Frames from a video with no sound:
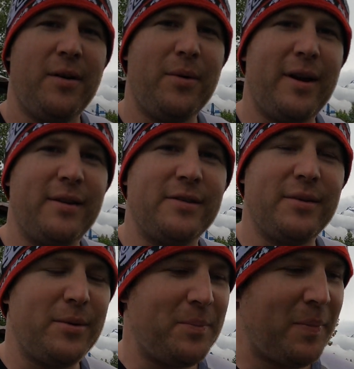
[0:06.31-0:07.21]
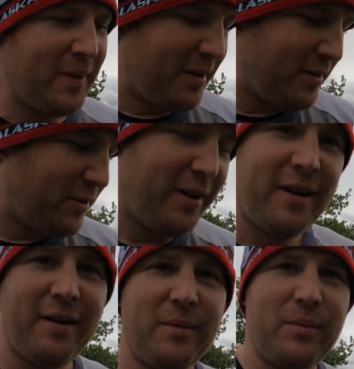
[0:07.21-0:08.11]
Okay, so yesterday
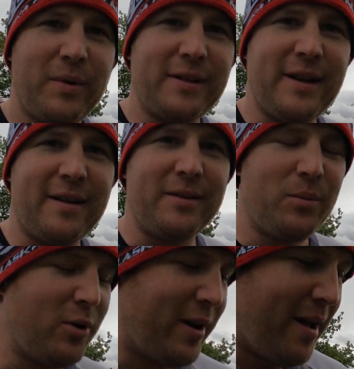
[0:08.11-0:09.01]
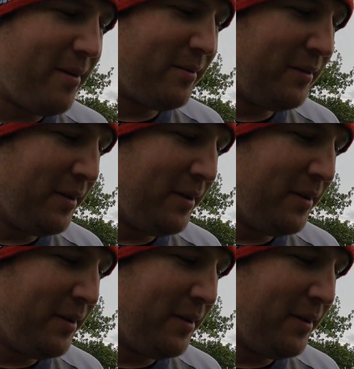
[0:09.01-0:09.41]
didn't exactly work out